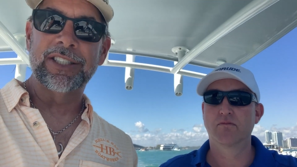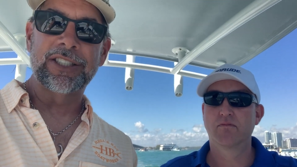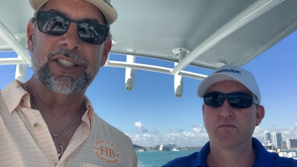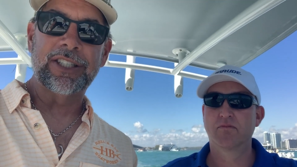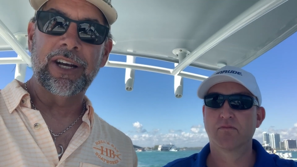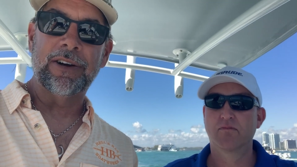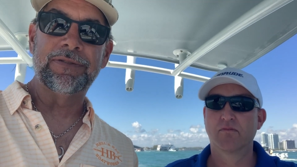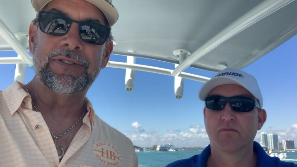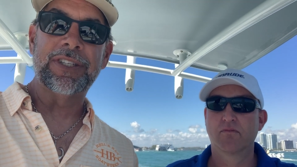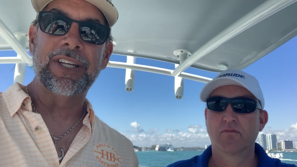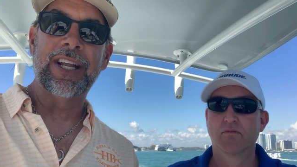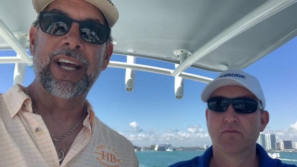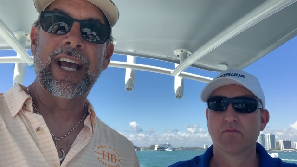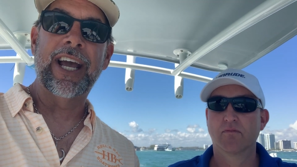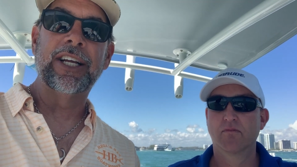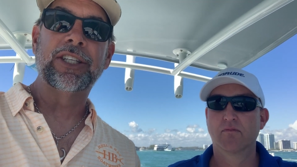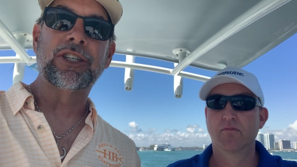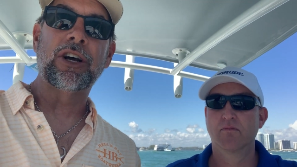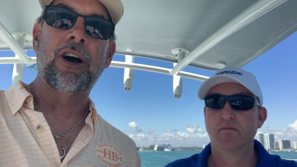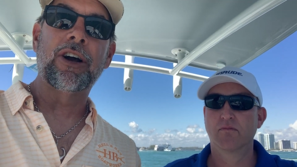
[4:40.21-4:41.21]
Speaker 1: of stuff
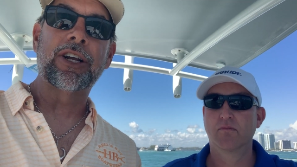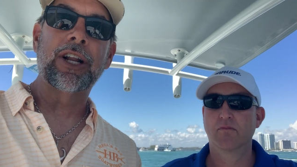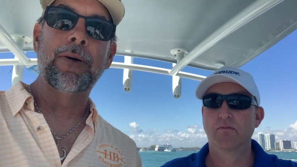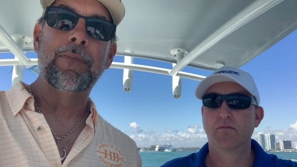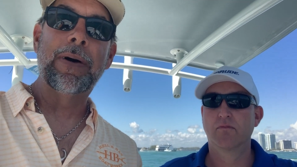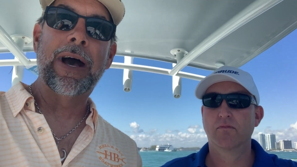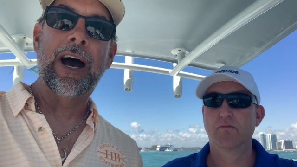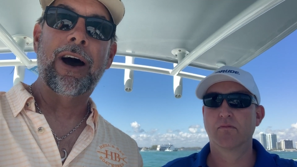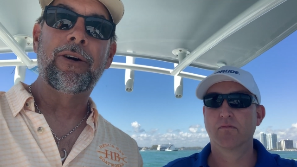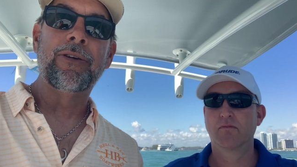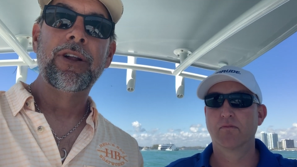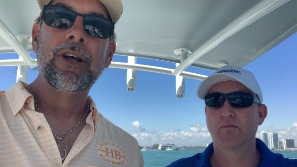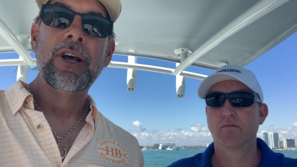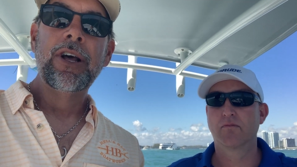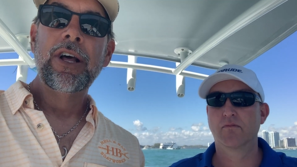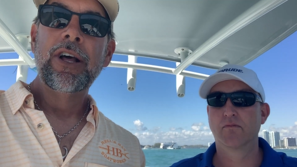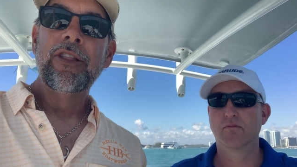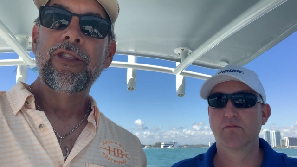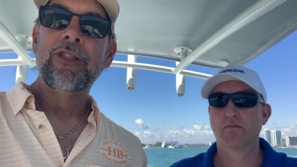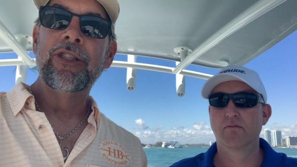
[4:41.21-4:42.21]
today, talking about
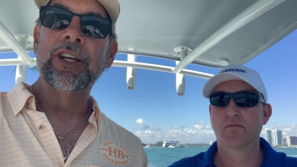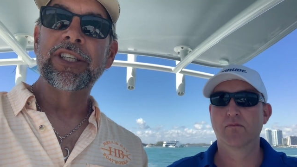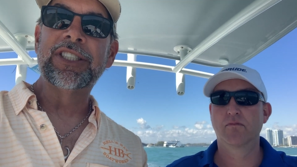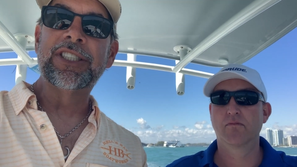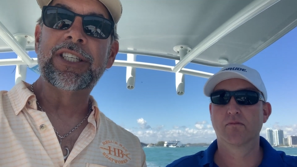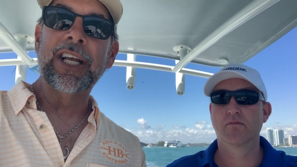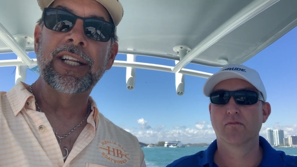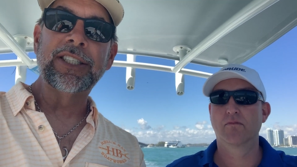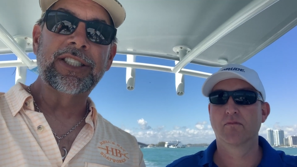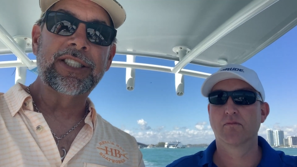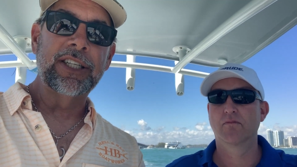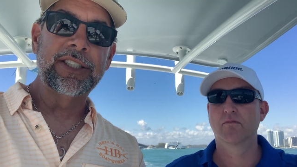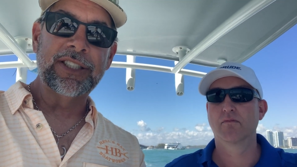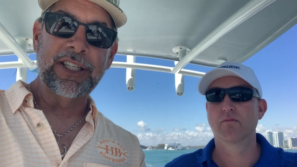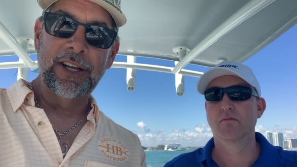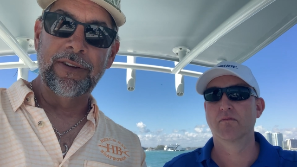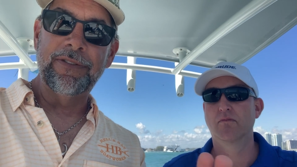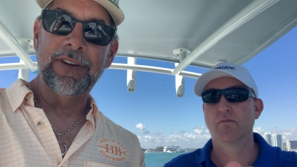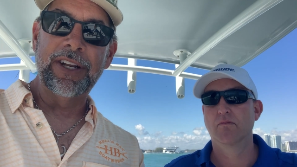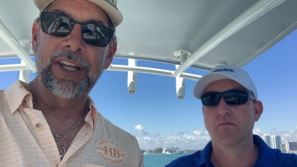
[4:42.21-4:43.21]
the
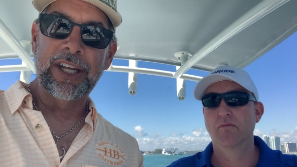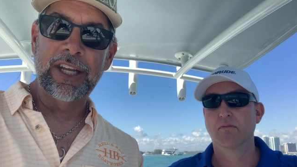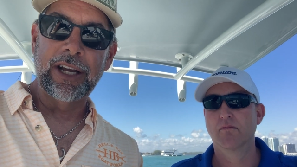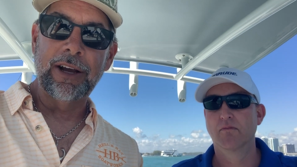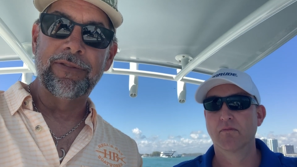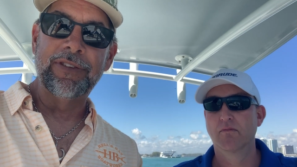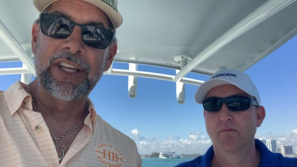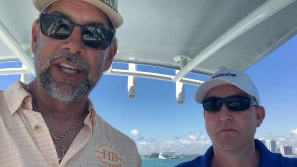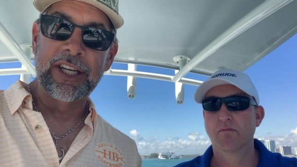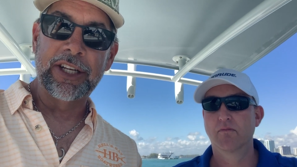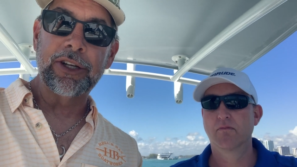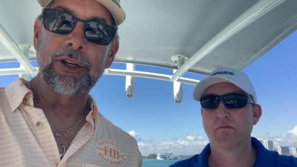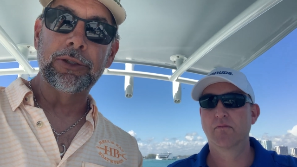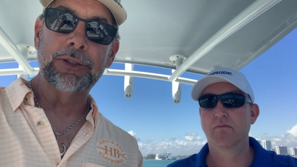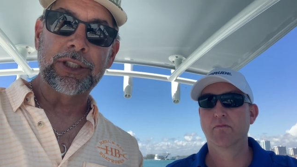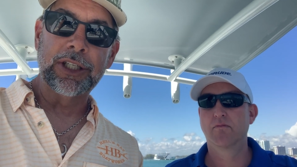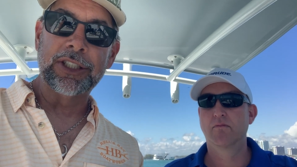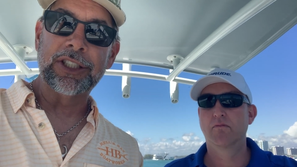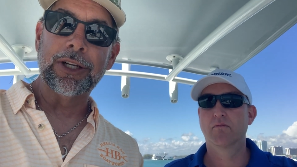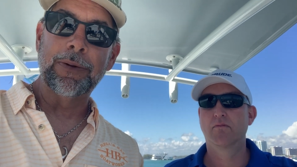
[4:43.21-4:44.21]
sensitivity of the
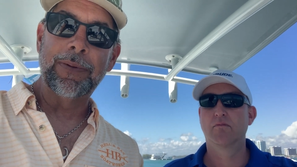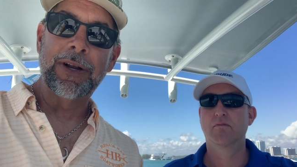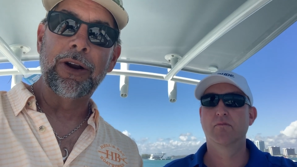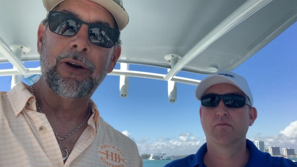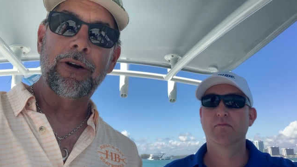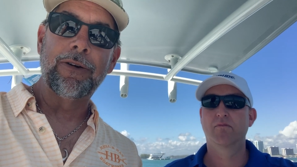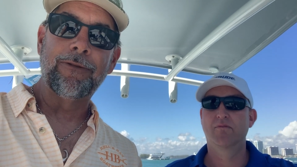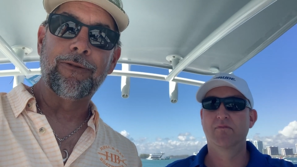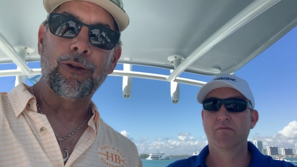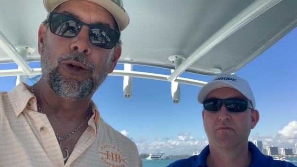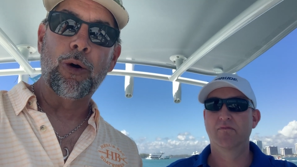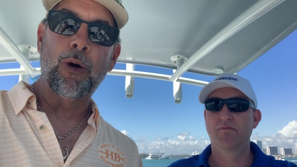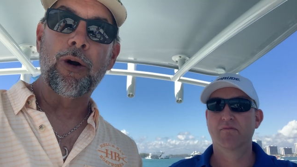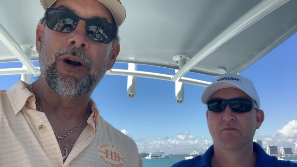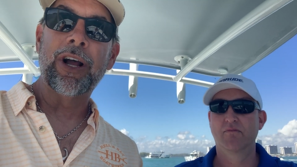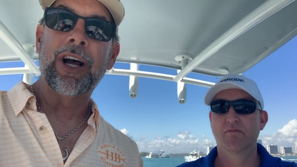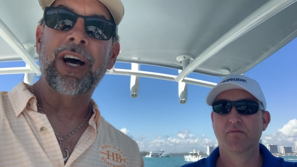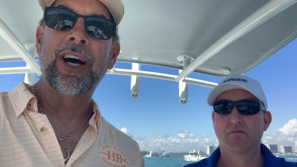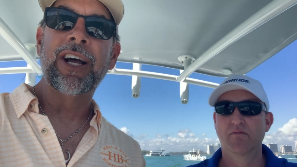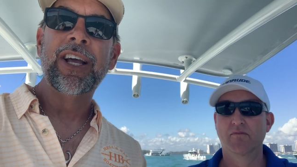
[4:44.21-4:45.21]
ecosystem here in
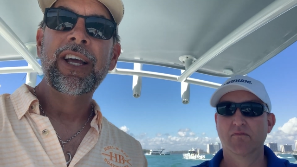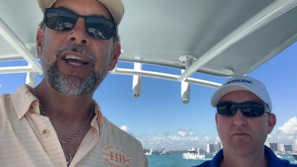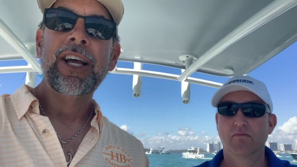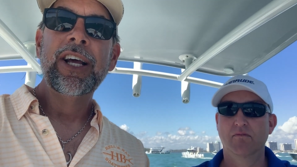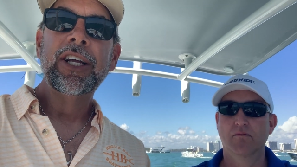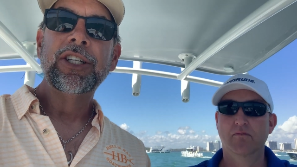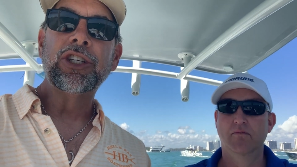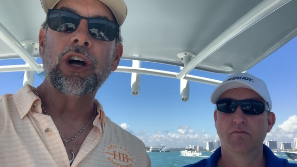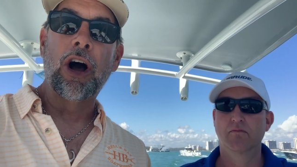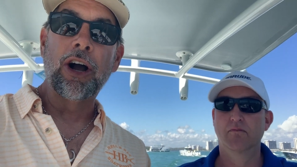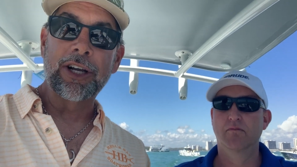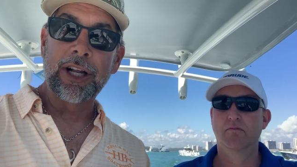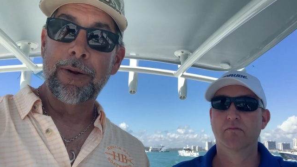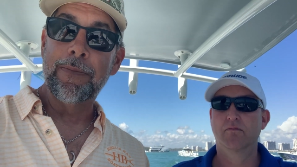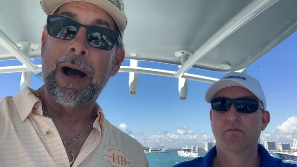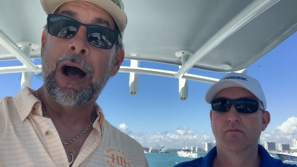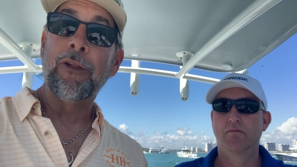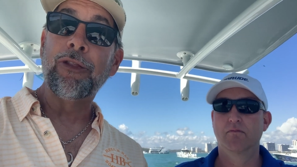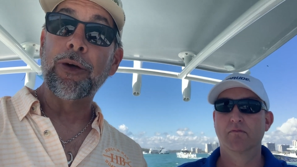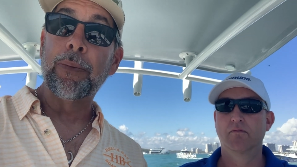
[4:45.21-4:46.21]
Florida, talking
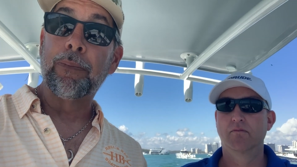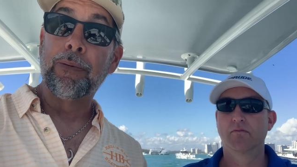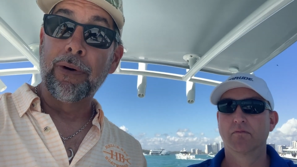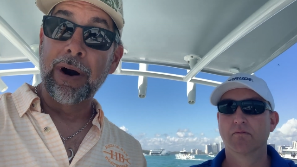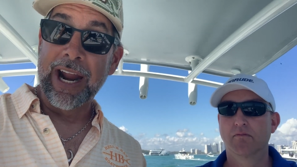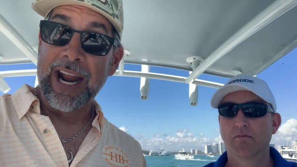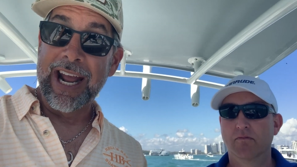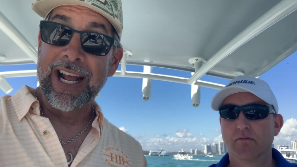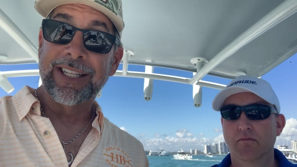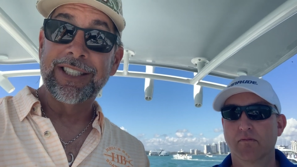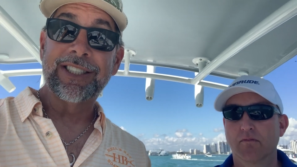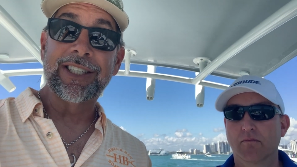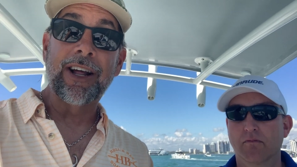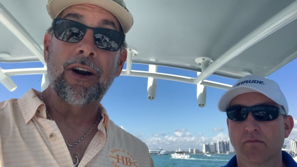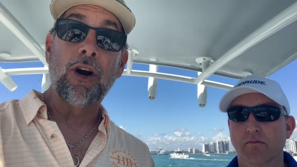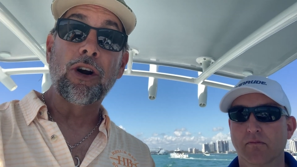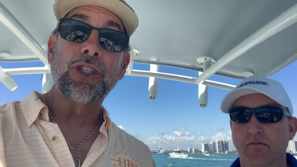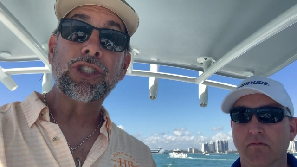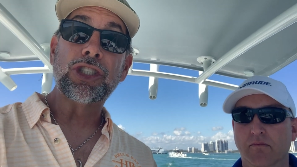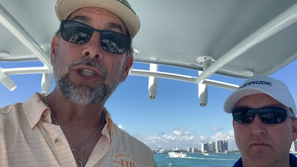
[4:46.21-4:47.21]
about the brands that
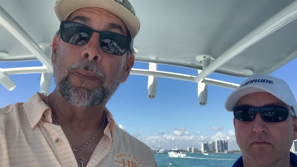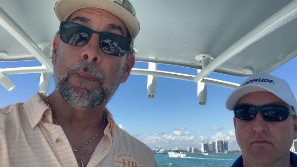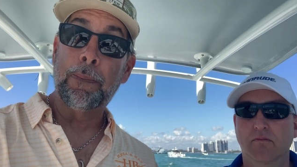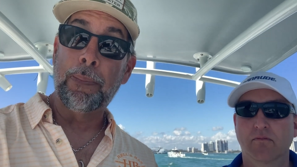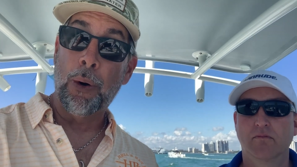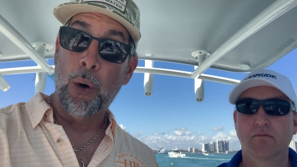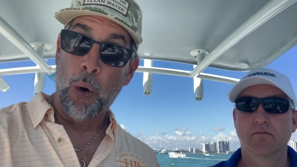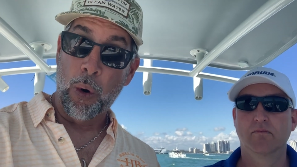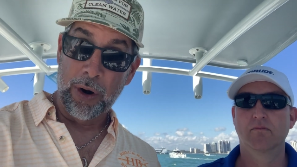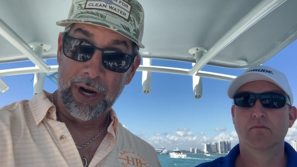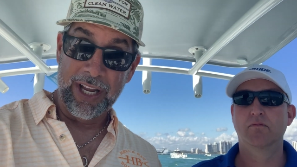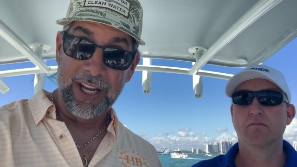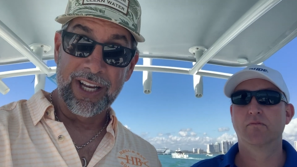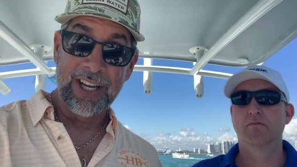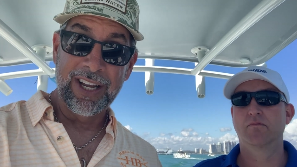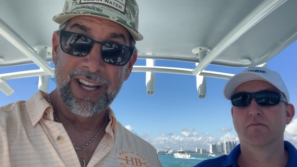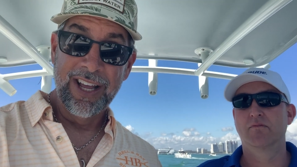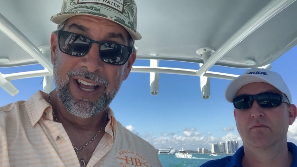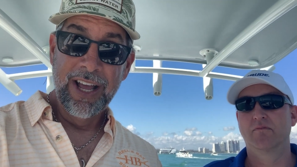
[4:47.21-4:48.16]
are supporting